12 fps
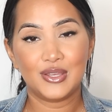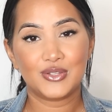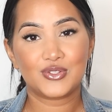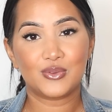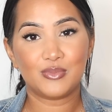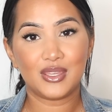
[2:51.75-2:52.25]

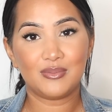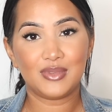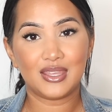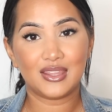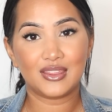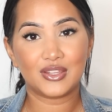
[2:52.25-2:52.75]
so me
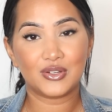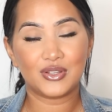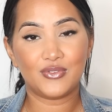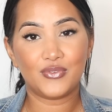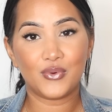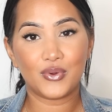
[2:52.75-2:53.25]
being
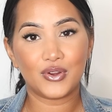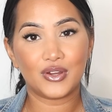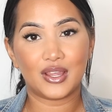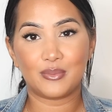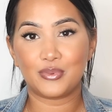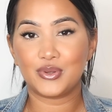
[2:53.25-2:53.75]

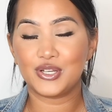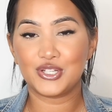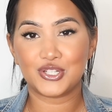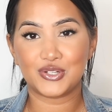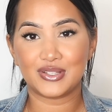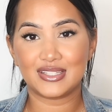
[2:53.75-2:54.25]
34, I'm pretty
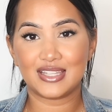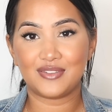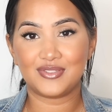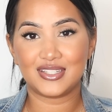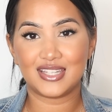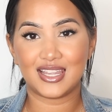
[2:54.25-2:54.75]
sure it's
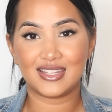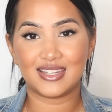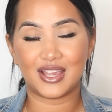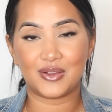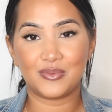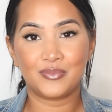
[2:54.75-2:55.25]
safe to take
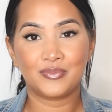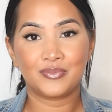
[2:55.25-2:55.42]
now.